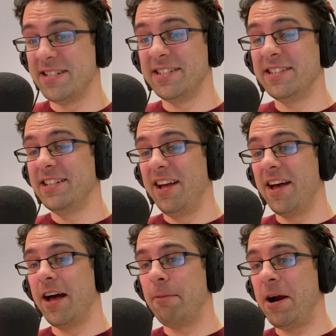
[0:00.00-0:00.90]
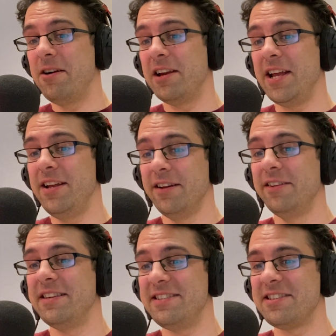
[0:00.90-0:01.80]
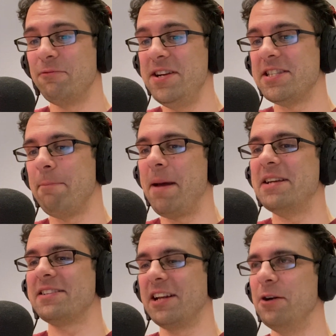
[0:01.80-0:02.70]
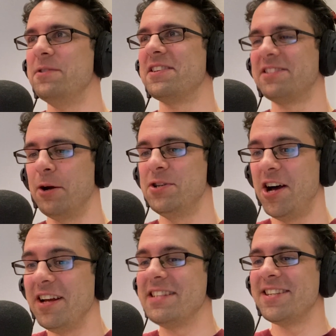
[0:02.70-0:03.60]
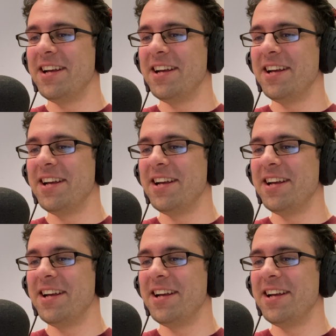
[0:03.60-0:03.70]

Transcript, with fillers: Yeah. Apparently, this is the reason that Bennett's clothes are so tight.